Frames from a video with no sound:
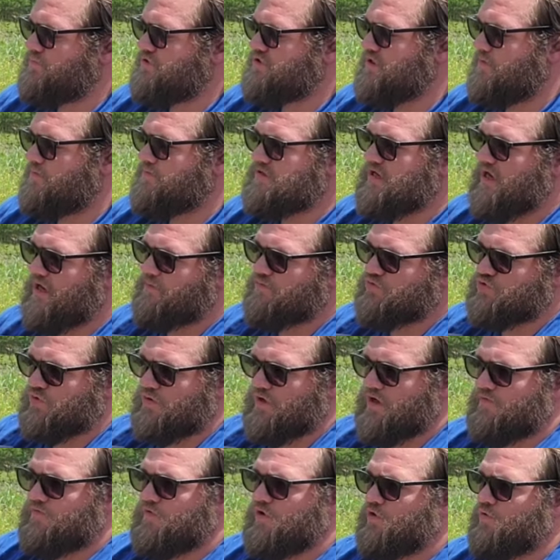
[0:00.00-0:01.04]
sometimes
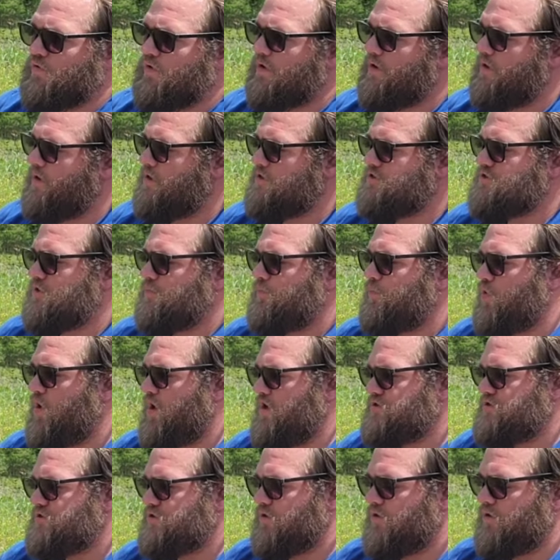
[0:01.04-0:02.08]
whenever you're running a
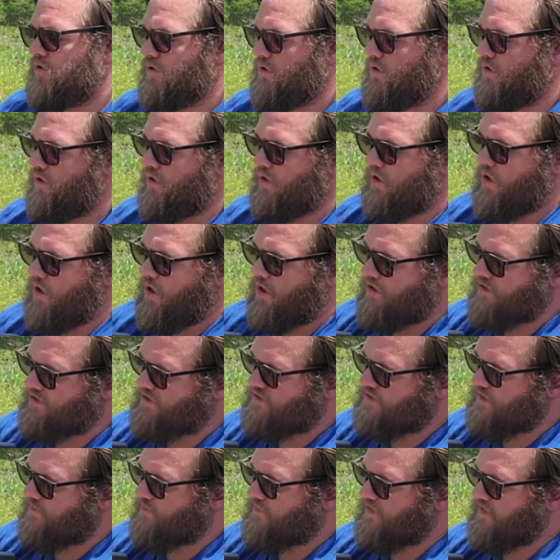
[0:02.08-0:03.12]
suppressor
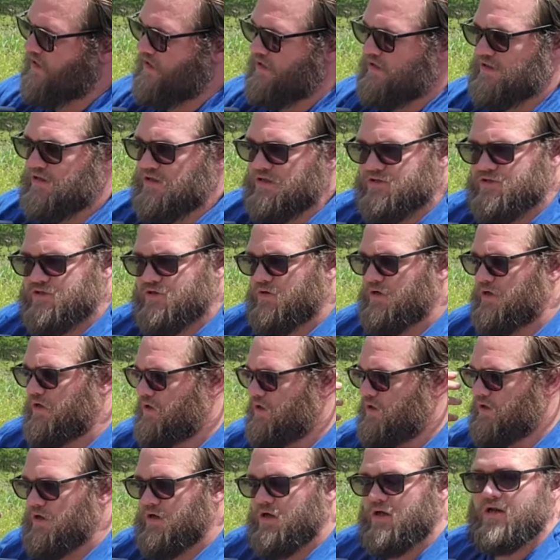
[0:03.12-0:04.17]
on something like this, you
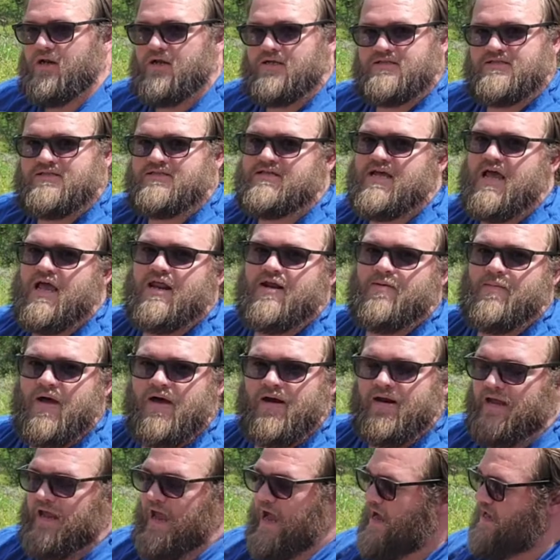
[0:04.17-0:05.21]
get an insane
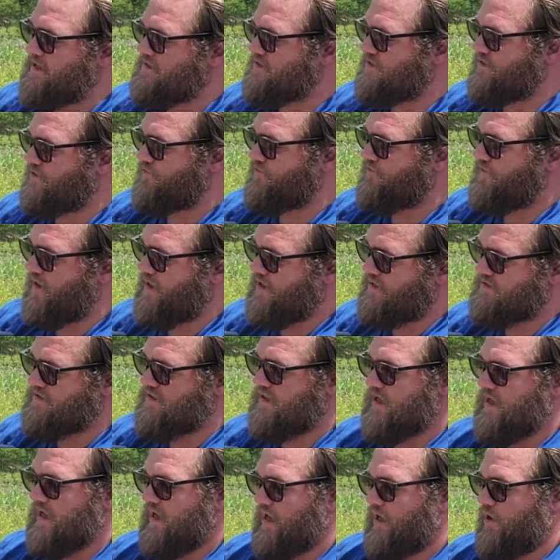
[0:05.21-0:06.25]
amount of gas in your
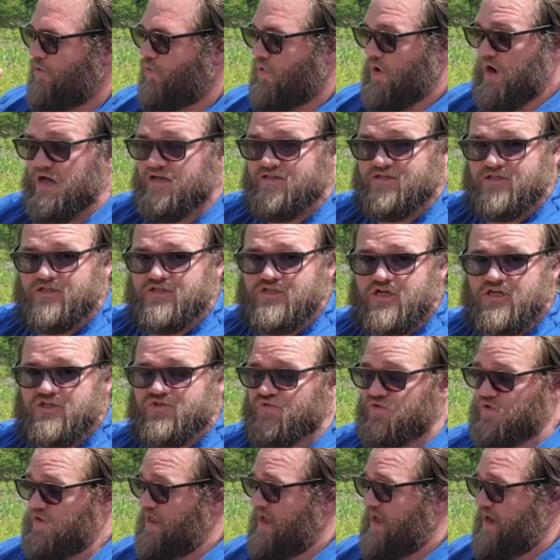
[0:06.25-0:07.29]
face. And what I
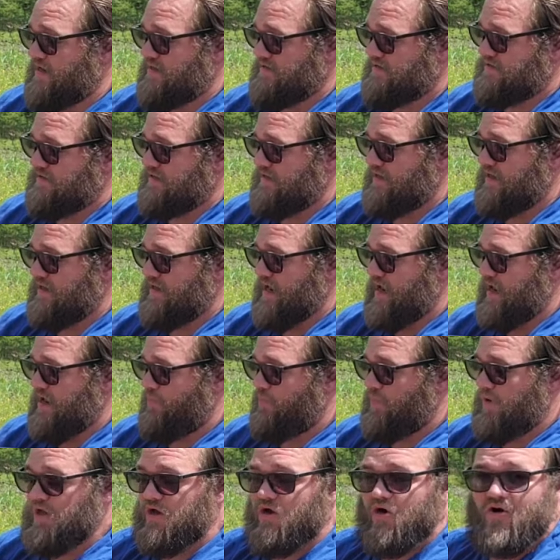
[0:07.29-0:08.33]
suggest for that is to get
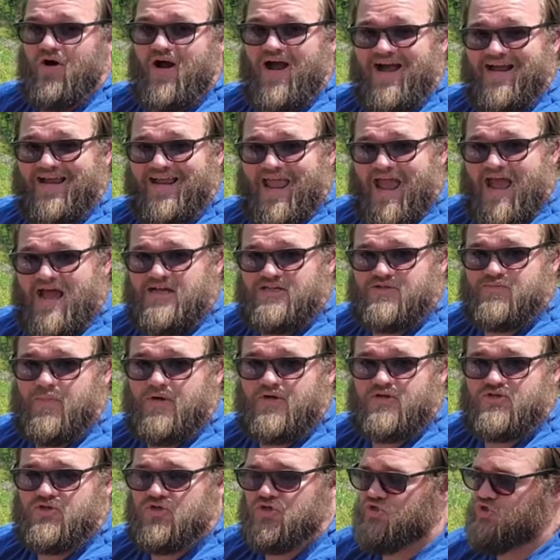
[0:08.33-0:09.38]
a PRI gas
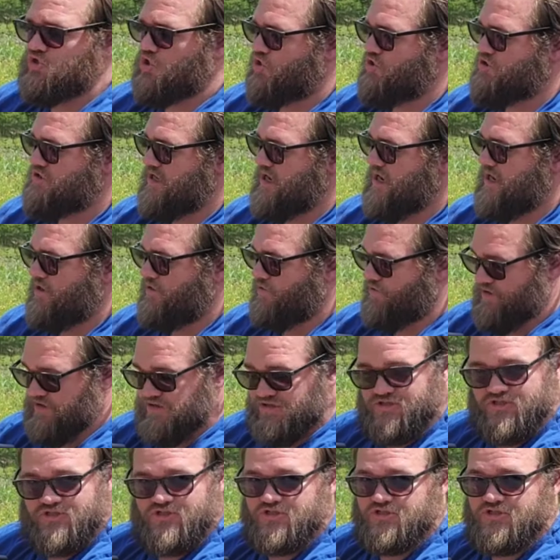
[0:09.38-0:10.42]
buster charging handle.
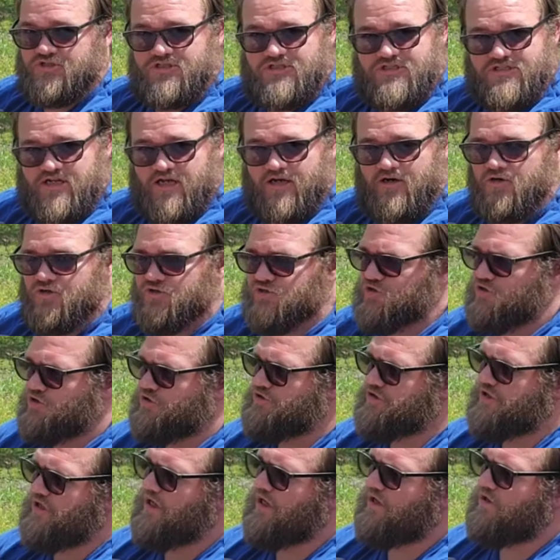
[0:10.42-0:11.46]
This is just a standard
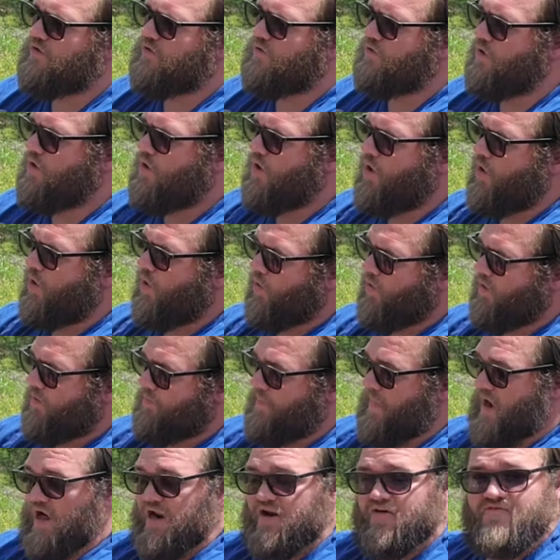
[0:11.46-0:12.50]
charging handle, or
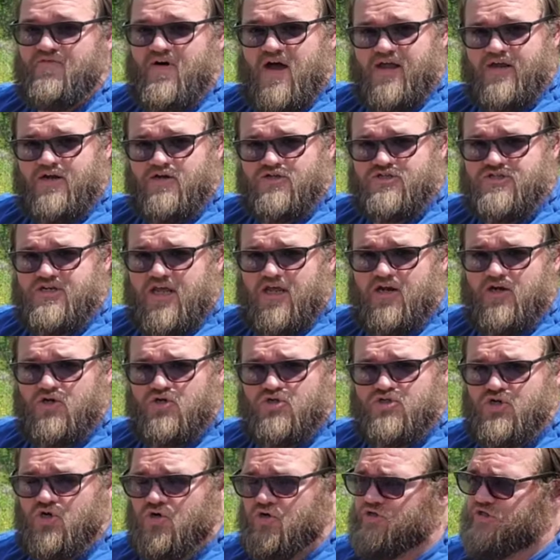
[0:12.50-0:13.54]
modify your
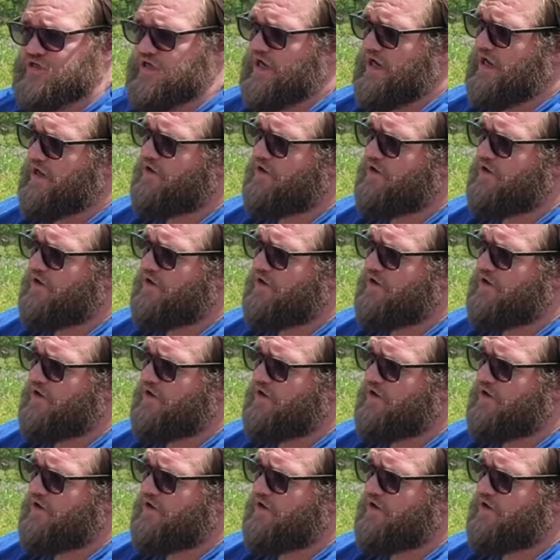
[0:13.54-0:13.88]
standard charging